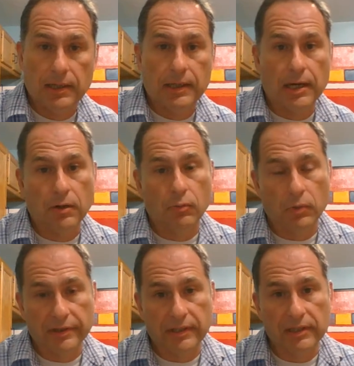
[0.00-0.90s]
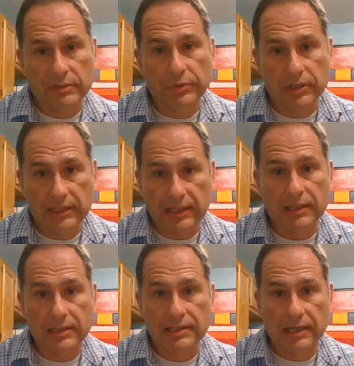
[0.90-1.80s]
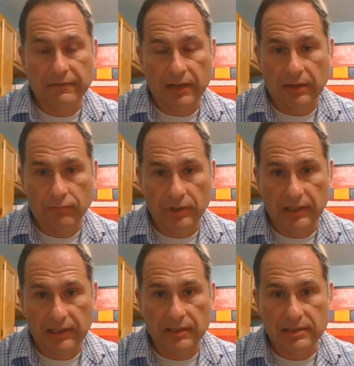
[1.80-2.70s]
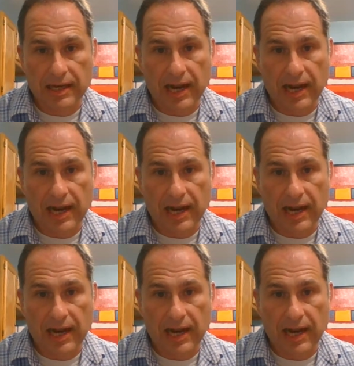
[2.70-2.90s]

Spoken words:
Now, one thing this book does that really does